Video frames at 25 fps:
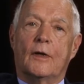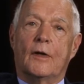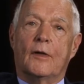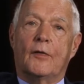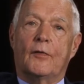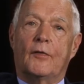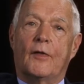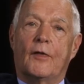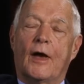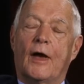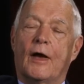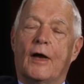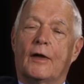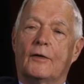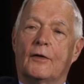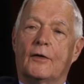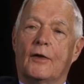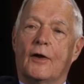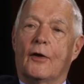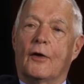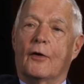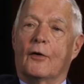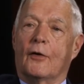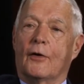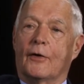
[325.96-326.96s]
that
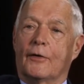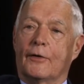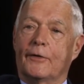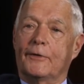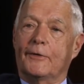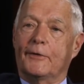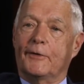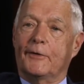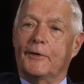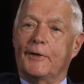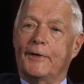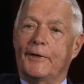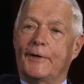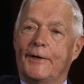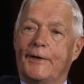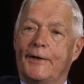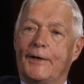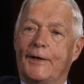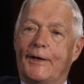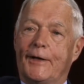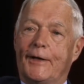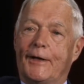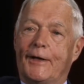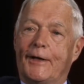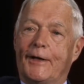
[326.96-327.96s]
era
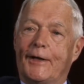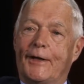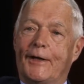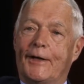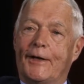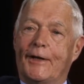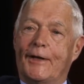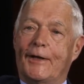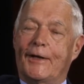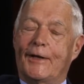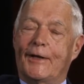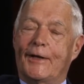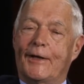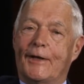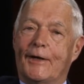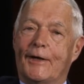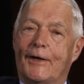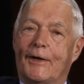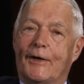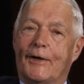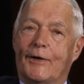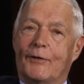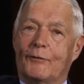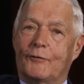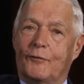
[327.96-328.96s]

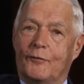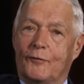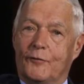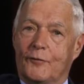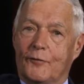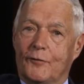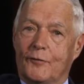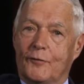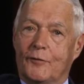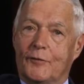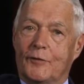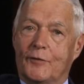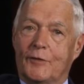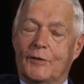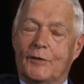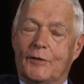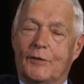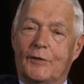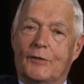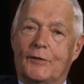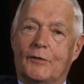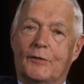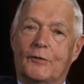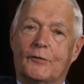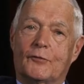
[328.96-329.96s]
of
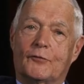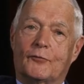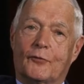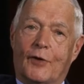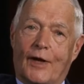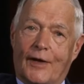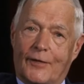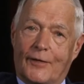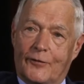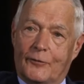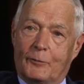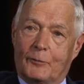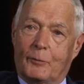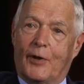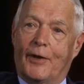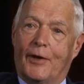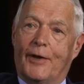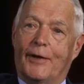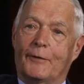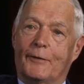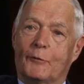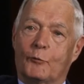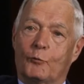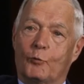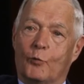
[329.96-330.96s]

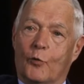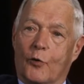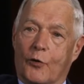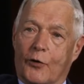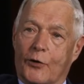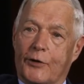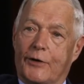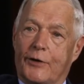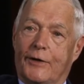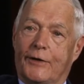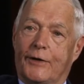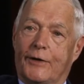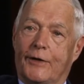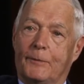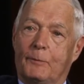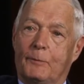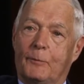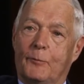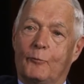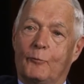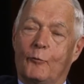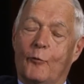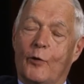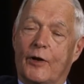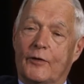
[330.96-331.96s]
transplant work,
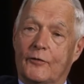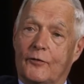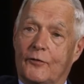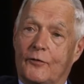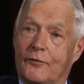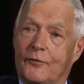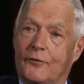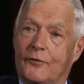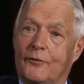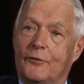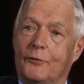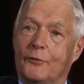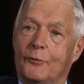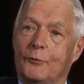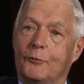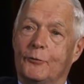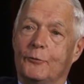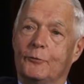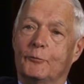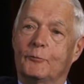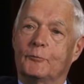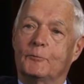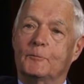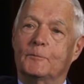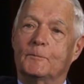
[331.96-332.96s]
which
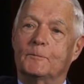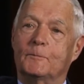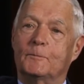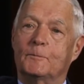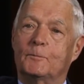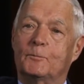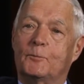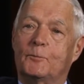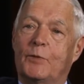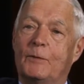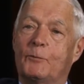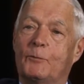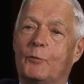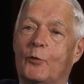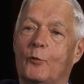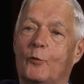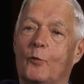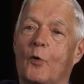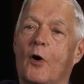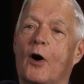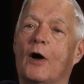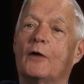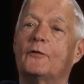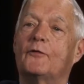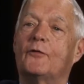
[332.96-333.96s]
to people
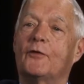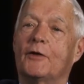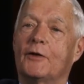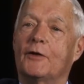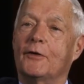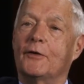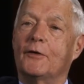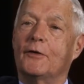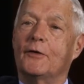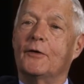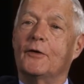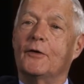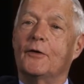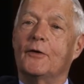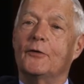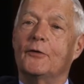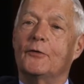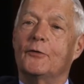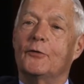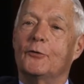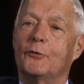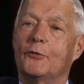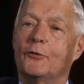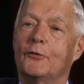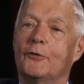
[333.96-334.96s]
watching
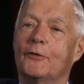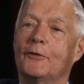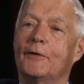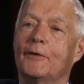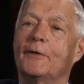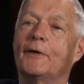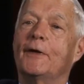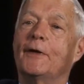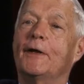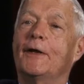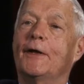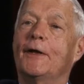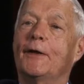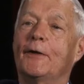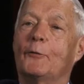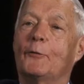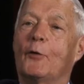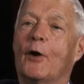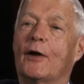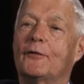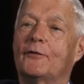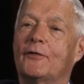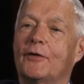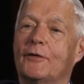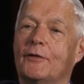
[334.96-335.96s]
you,
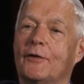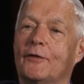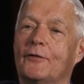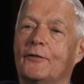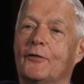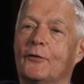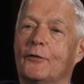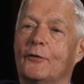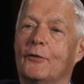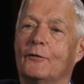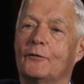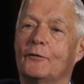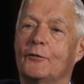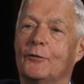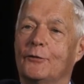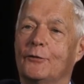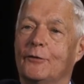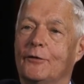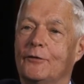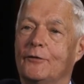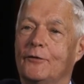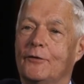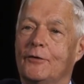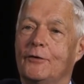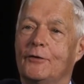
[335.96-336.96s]
watching this interview
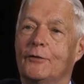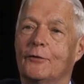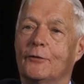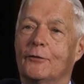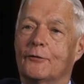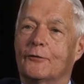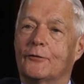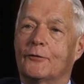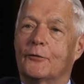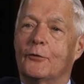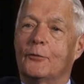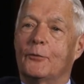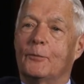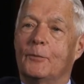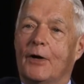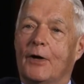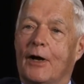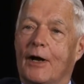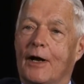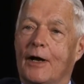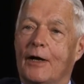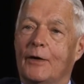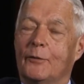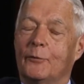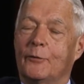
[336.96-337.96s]
as the years go
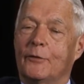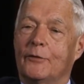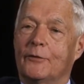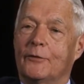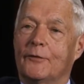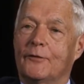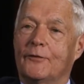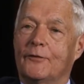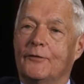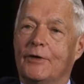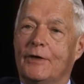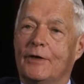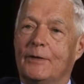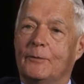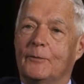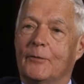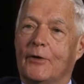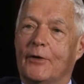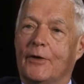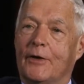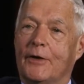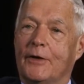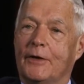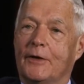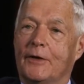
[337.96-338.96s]
by, will seem
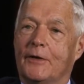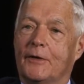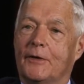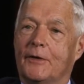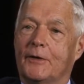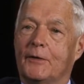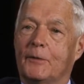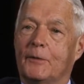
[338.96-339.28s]
like